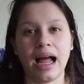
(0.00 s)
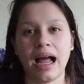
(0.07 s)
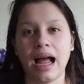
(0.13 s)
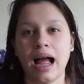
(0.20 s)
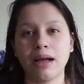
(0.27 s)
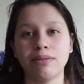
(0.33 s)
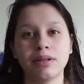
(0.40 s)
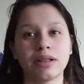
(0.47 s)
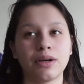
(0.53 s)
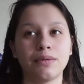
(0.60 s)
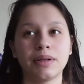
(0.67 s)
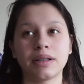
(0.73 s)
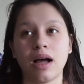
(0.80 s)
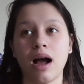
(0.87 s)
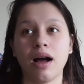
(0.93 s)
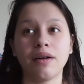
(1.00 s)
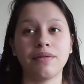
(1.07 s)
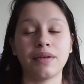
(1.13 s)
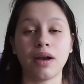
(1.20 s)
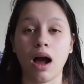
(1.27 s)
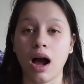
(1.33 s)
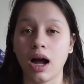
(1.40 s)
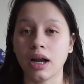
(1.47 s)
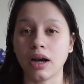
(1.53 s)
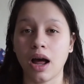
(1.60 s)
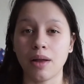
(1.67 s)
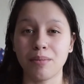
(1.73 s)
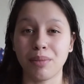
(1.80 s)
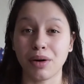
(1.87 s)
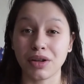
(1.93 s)
I was always off and
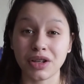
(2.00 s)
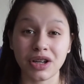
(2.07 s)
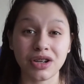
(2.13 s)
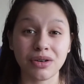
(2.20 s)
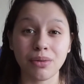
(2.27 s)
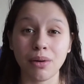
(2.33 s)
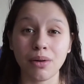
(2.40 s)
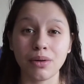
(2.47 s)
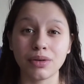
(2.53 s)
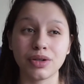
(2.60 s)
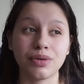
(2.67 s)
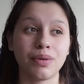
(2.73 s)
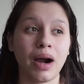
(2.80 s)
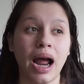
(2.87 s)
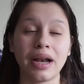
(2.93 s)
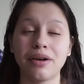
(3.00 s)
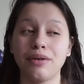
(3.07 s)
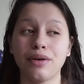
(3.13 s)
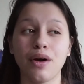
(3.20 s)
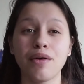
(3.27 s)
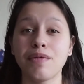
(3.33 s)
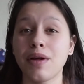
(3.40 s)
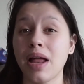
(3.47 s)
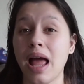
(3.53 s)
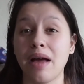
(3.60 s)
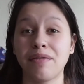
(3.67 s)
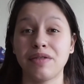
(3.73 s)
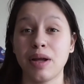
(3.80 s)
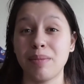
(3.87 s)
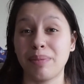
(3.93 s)
on birth control to where I don't know if it
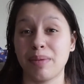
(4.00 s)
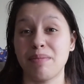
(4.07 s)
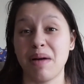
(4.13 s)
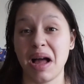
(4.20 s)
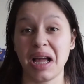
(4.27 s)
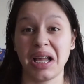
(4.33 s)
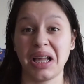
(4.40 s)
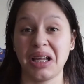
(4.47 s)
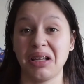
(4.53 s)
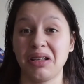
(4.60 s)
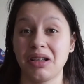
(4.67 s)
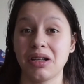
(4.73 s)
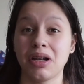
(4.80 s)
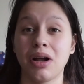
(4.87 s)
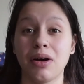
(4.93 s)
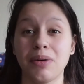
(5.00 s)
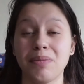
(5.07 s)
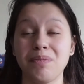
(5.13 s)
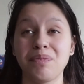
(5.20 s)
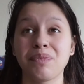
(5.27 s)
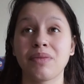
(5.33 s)
effed up my, you know,